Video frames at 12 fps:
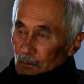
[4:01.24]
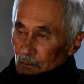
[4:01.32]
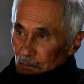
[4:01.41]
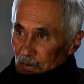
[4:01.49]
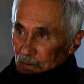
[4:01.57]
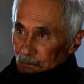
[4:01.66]

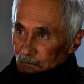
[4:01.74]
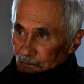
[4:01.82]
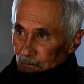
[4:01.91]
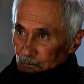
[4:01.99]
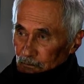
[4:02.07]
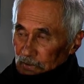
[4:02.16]
my
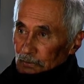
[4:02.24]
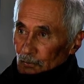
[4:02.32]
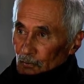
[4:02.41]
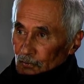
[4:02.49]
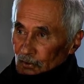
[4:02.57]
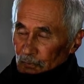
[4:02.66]

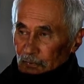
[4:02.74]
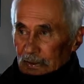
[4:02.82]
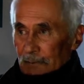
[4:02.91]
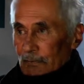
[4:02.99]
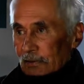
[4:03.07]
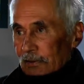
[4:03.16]
brother-in-law took me
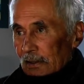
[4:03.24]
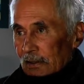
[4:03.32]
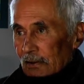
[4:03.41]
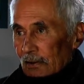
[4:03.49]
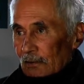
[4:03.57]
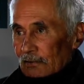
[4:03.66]
up to Te Aire
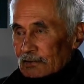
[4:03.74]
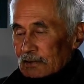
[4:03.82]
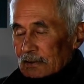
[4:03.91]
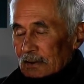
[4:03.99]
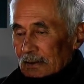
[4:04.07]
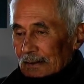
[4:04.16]
College
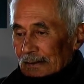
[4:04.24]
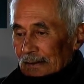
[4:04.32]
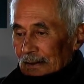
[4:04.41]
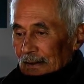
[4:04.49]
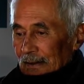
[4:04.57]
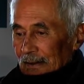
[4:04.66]

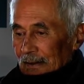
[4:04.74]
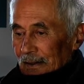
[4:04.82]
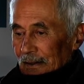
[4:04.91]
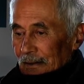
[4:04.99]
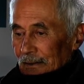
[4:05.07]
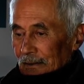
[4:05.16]

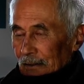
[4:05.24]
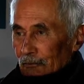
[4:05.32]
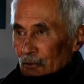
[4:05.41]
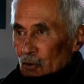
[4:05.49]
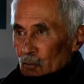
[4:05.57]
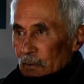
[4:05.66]
and
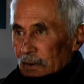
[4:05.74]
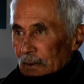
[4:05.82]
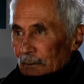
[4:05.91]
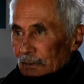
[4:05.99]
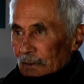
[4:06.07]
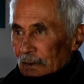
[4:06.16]
enrolled me
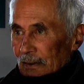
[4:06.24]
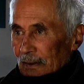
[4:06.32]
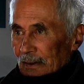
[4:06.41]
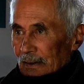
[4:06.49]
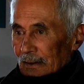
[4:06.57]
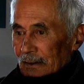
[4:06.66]
up there.
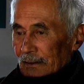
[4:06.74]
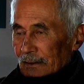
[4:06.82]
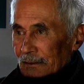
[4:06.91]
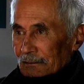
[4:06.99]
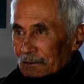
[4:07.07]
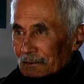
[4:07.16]
And
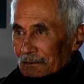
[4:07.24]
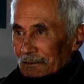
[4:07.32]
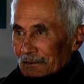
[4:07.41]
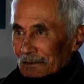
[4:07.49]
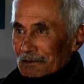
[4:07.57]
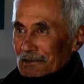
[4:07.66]
then
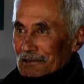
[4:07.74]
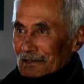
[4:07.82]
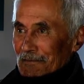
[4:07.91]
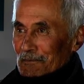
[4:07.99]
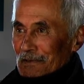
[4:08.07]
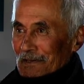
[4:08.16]
they just
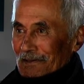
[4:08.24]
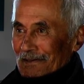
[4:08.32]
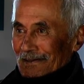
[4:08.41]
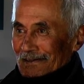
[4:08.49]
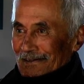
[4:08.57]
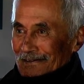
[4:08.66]
left me and
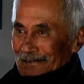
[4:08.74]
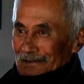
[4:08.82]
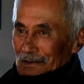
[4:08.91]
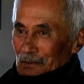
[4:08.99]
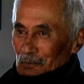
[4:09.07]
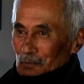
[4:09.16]

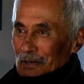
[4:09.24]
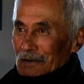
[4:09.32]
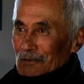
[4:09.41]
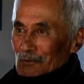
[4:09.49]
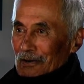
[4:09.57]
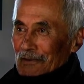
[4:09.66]

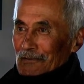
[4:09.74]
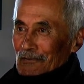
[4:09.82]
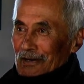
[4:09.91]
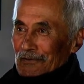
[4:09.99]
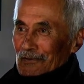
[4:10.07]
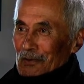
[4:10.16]
waved
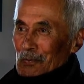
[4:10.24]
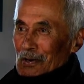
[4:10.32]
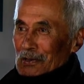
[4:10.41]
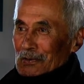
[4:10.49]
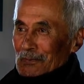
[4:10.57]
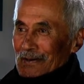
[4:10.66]
goodbye
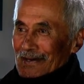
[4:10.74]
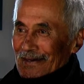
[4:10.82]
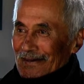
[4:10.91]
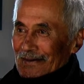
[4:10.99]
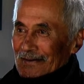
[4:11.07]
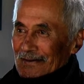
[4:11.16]
to me.
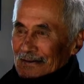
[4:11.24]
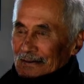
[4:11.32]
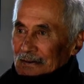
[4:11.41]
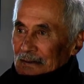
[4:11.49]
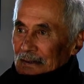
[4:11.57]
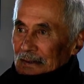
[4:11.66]

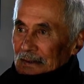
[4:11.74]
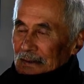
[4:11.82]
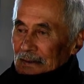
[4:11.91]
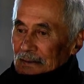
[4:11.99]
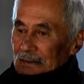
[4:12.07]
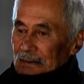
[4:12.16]

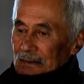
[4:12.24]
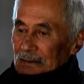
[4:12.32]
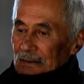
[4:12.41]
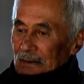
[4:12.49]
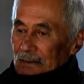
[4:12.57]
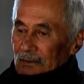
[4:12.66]
And
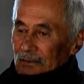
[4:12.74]
I